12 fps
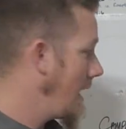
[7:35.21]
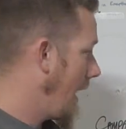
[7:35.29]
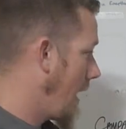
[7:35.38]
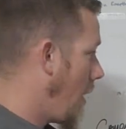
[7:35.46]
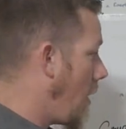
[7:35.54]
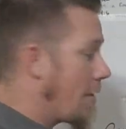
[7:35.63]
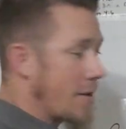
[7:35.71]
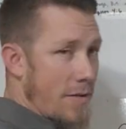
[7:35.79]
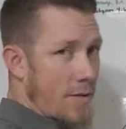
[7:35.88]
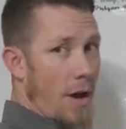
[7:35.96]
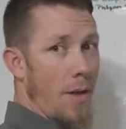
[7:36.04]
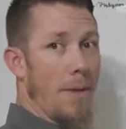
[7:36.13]
And all this
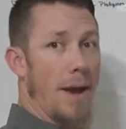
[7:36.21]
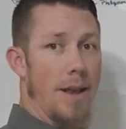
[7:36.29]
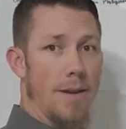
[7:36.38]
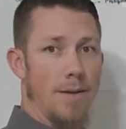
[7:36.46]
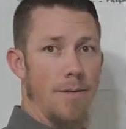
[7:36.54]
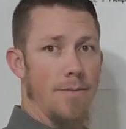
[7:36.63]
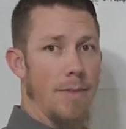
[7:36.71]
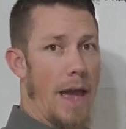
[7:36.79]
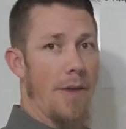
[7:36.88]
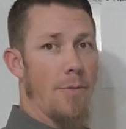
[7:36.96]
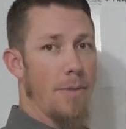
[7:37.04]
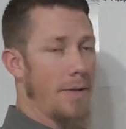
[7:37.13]
is automated,
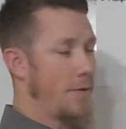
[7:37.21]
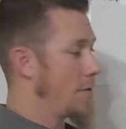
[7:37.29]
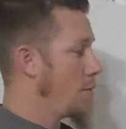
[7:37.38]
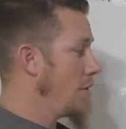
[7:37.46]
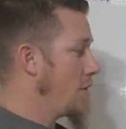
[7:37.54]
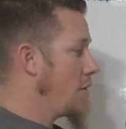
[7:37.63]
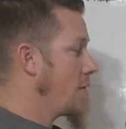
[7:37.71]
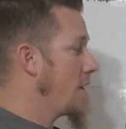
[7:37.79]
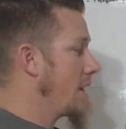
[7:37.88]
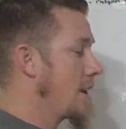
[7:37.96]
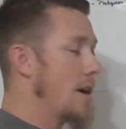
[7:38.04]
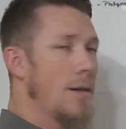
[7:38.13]
every bit of it. So once you
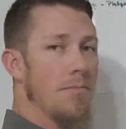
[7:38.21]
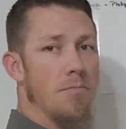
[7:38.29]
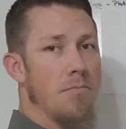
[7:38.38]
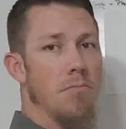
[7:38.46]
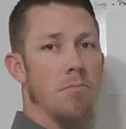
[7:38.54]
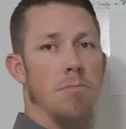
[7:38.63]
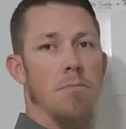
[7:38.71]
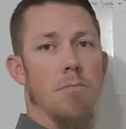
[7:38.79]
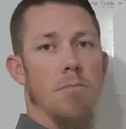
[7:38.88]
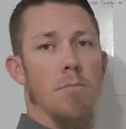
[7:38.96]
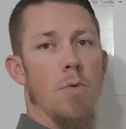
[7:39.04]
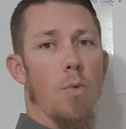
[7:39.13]
set it up,
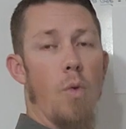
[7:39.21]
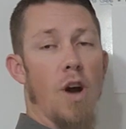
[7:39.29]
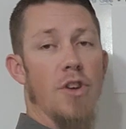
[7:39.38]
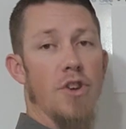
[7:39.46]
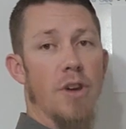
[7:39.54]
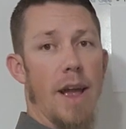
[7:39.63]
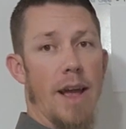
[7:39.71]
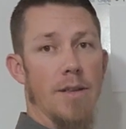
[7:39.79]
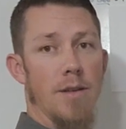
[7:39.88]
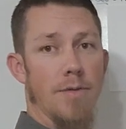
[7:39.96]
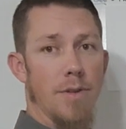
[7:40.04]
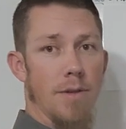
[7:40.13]
wash your hands
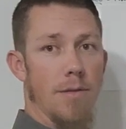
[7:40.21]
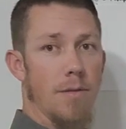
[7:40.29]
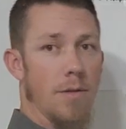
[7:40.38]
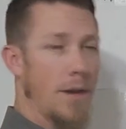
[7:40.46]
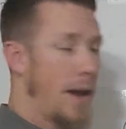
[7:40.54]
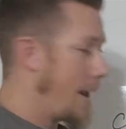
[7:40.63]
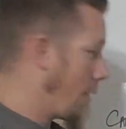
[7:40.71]
of it. Okay, now